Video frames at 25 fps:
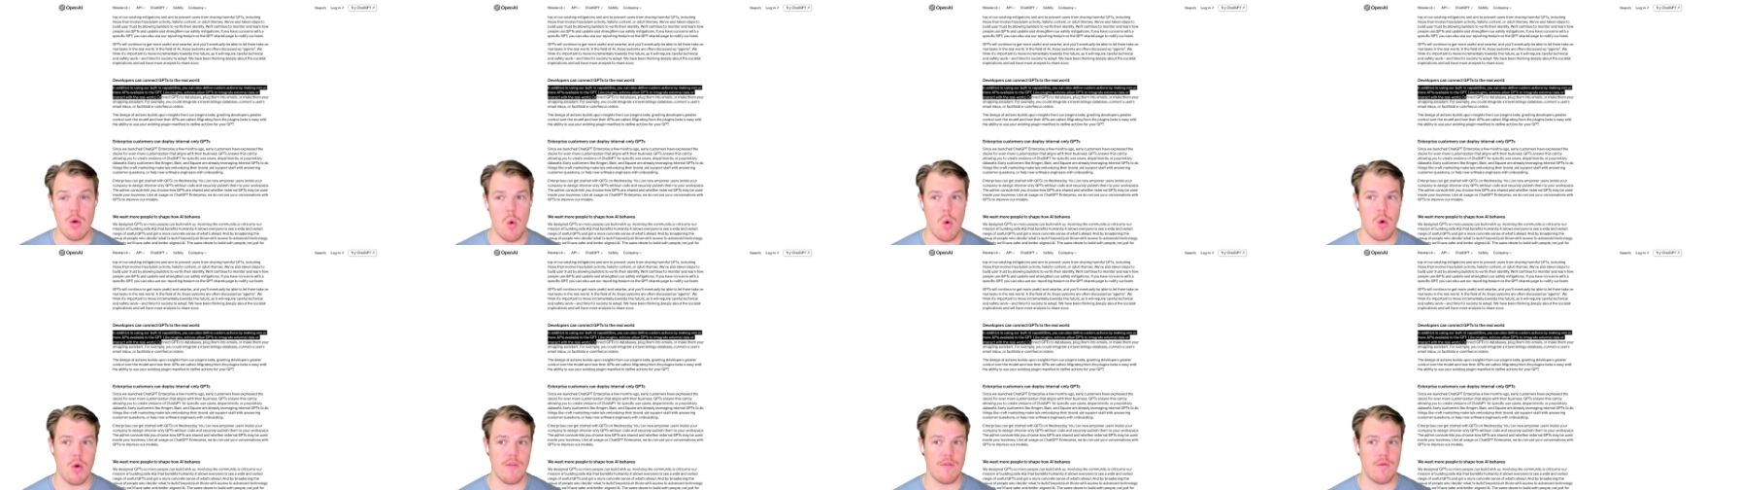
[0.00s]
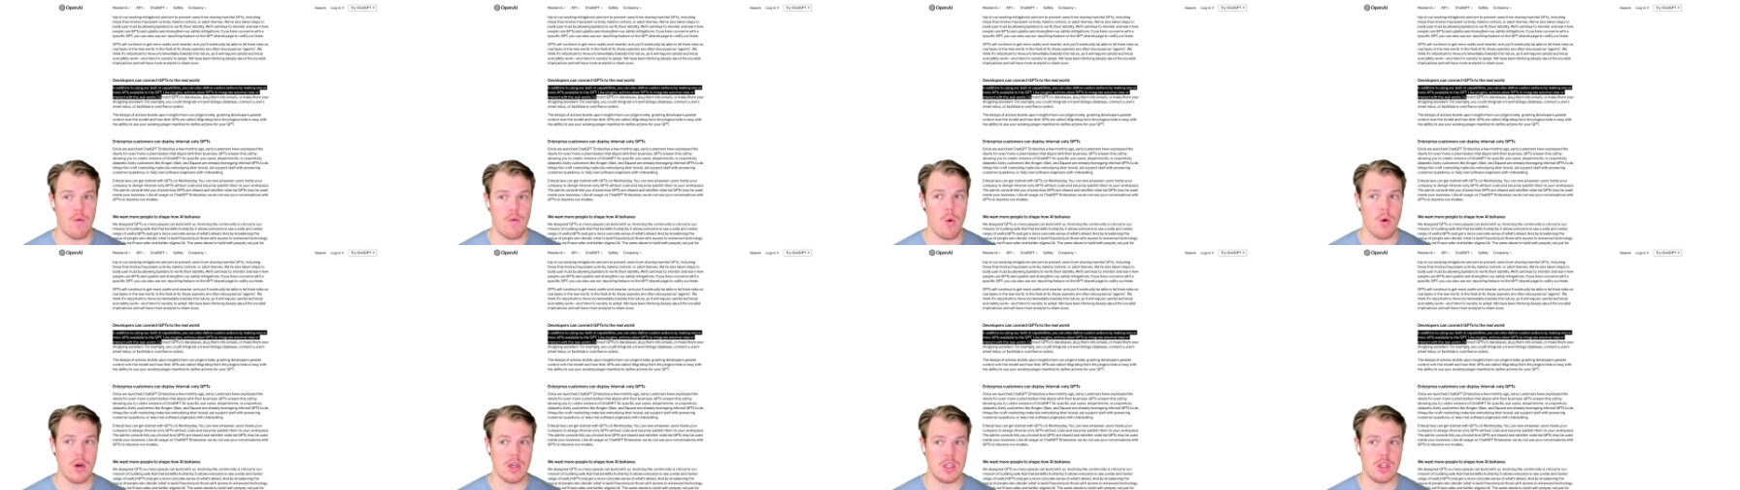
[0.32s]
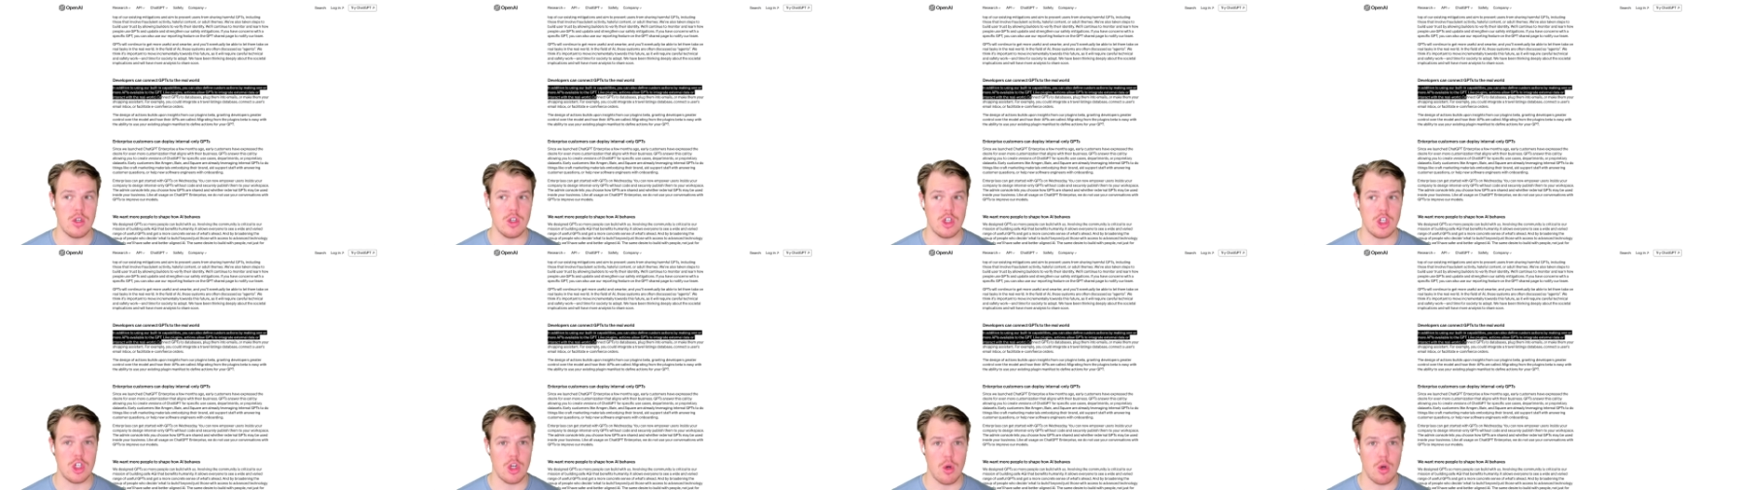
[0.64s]
order for it
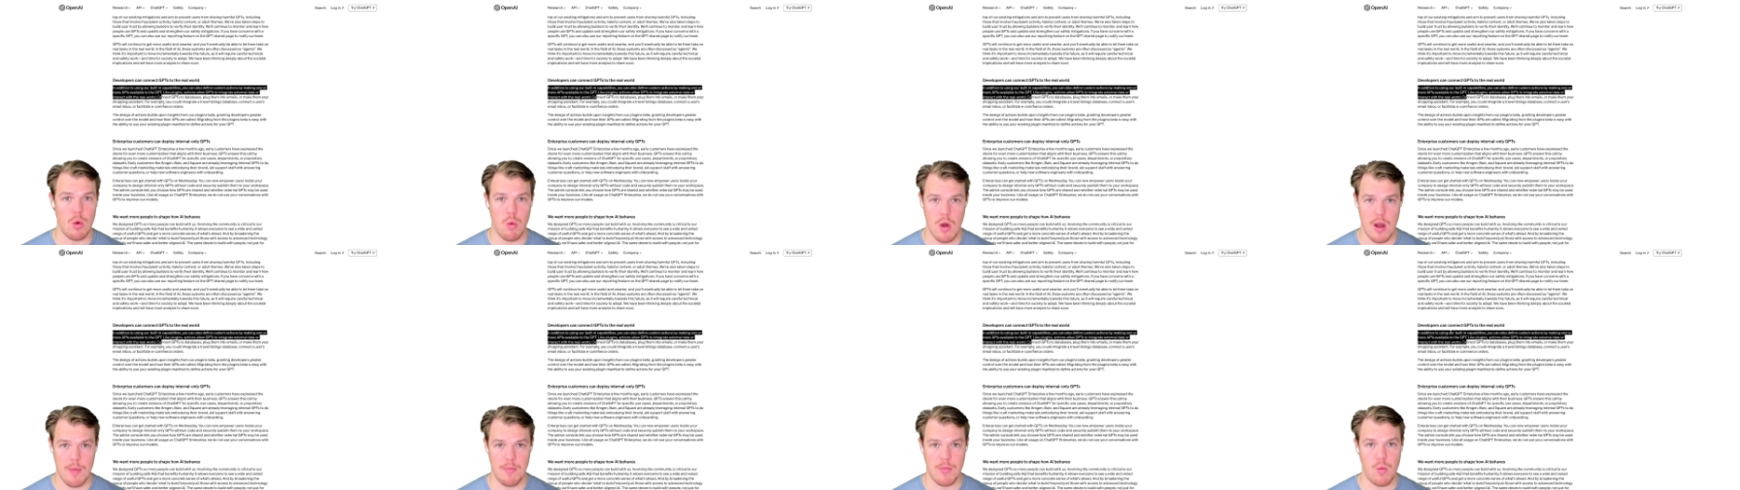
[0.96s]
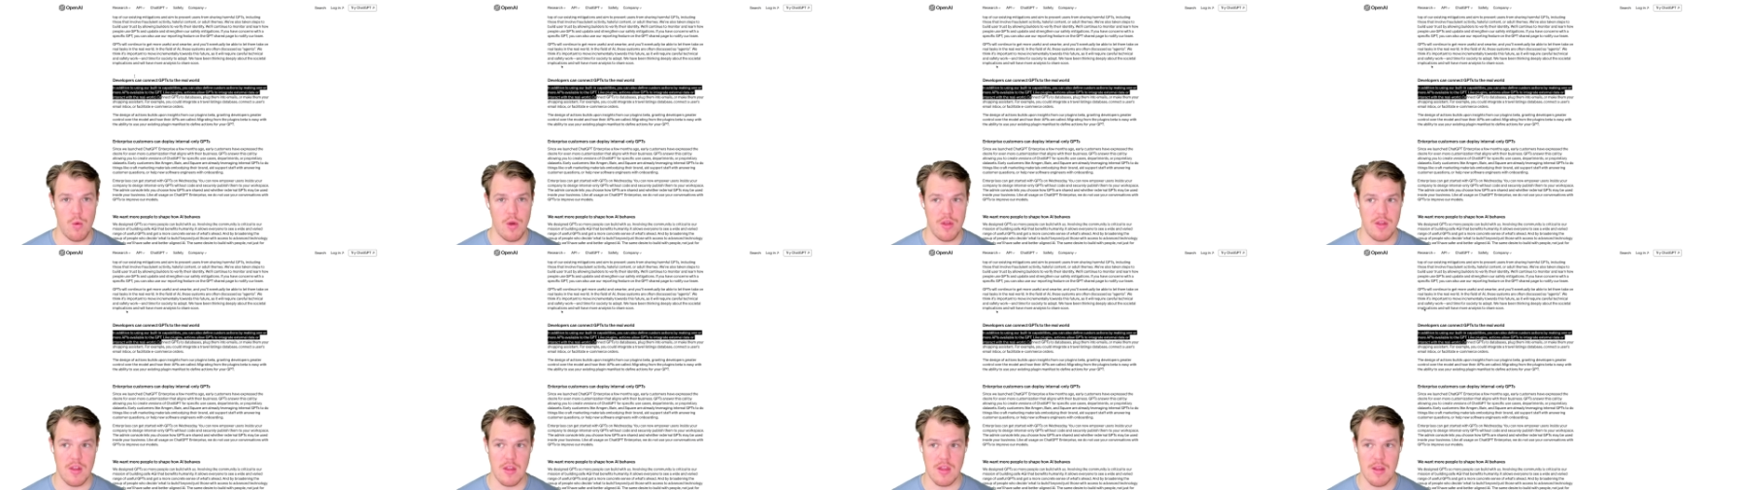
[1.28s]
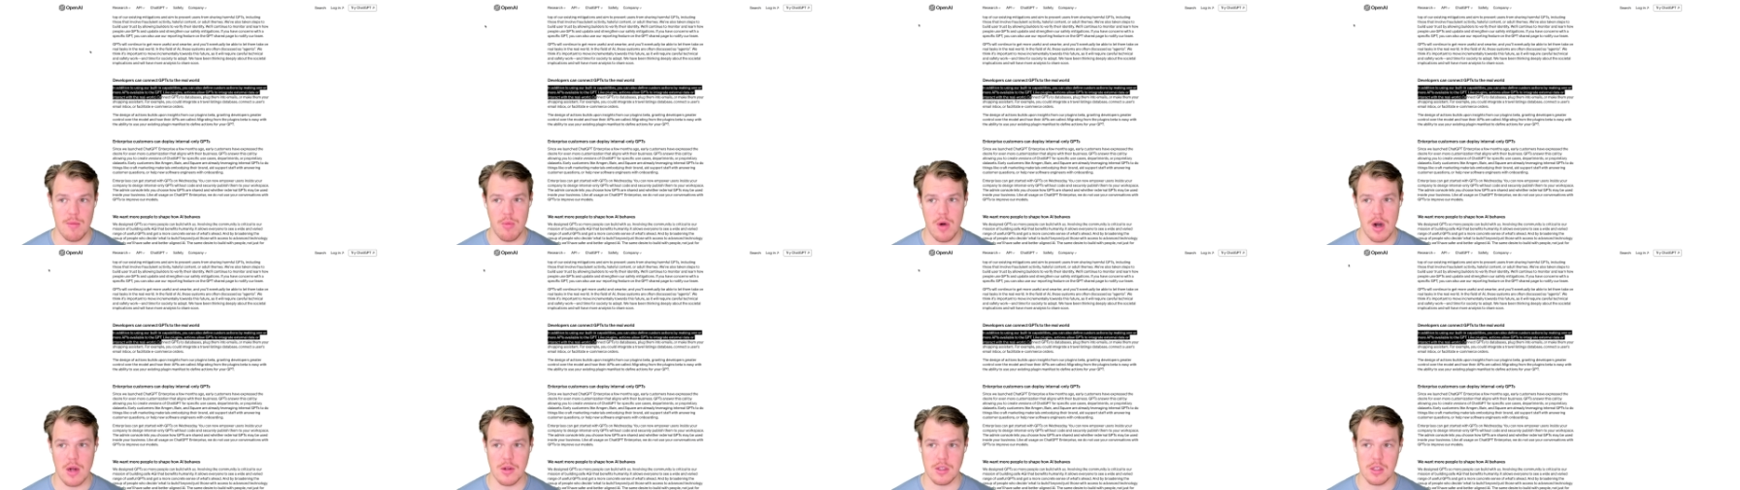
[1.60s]
to show up within the
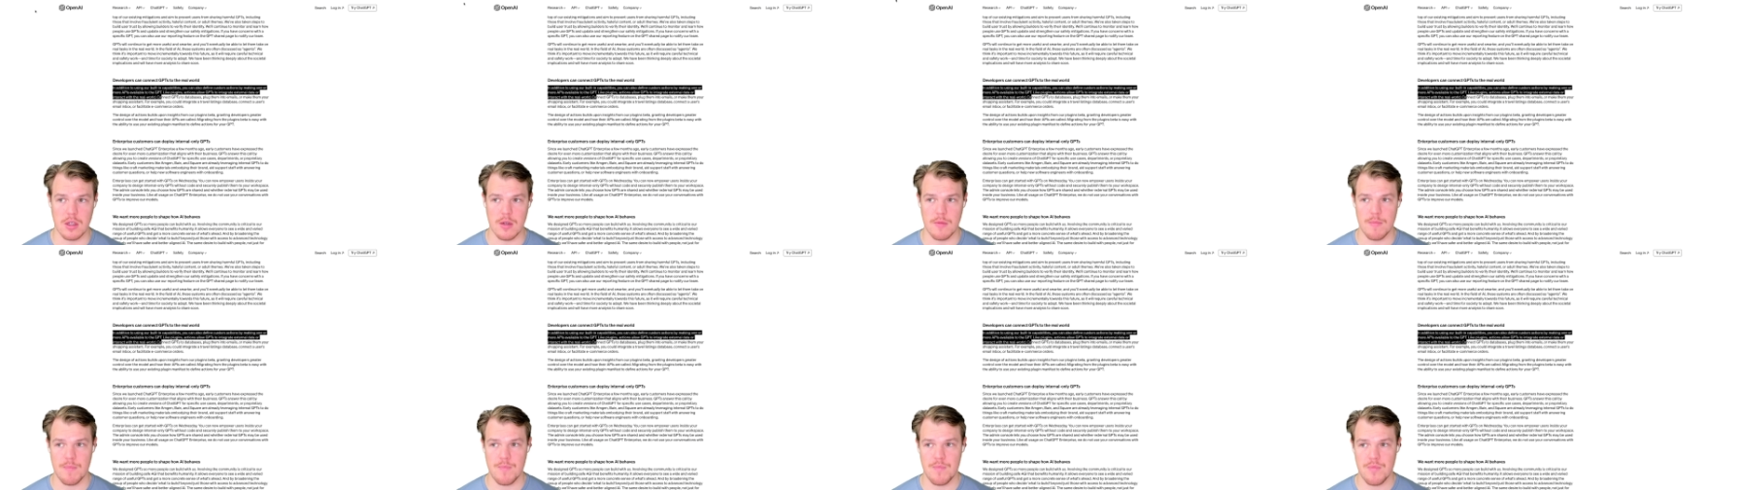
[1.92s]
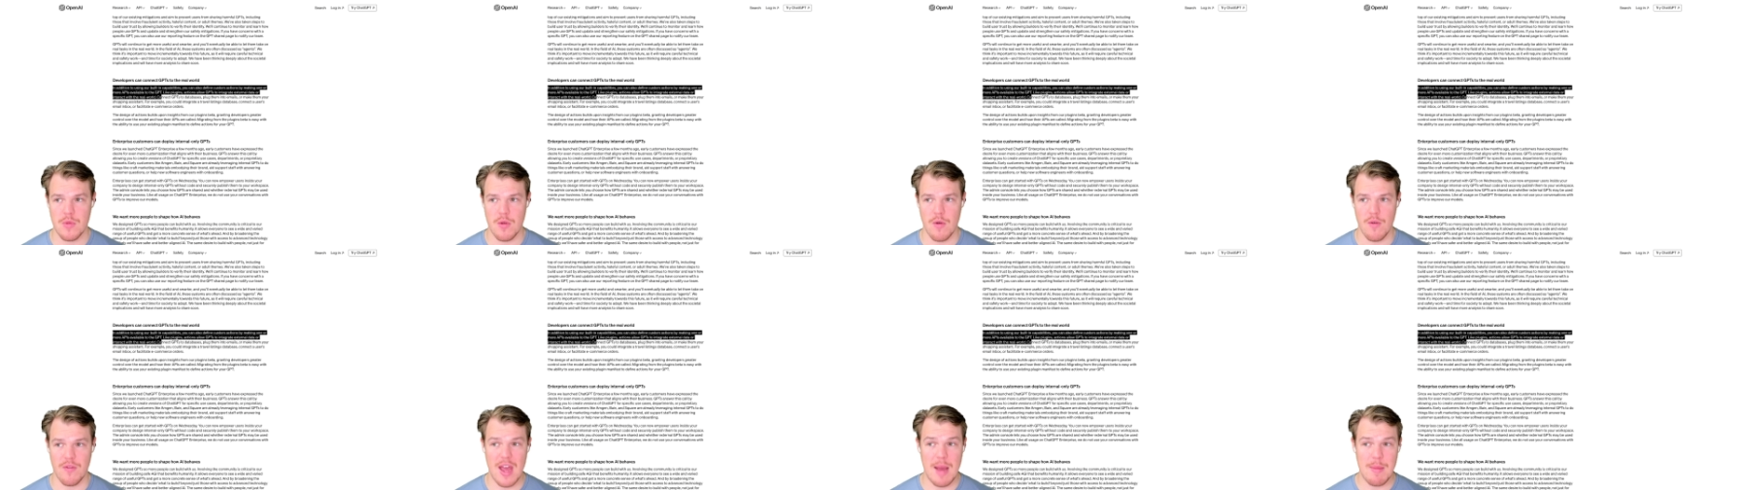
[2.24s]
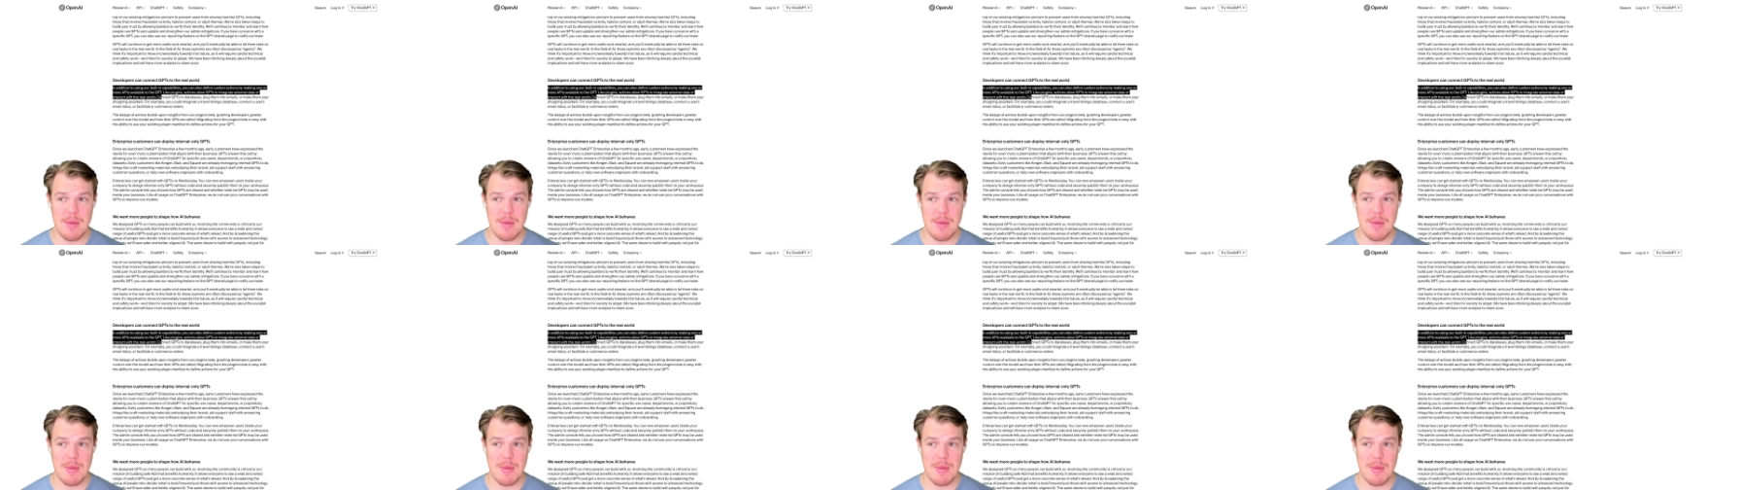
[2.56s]
browsing. With that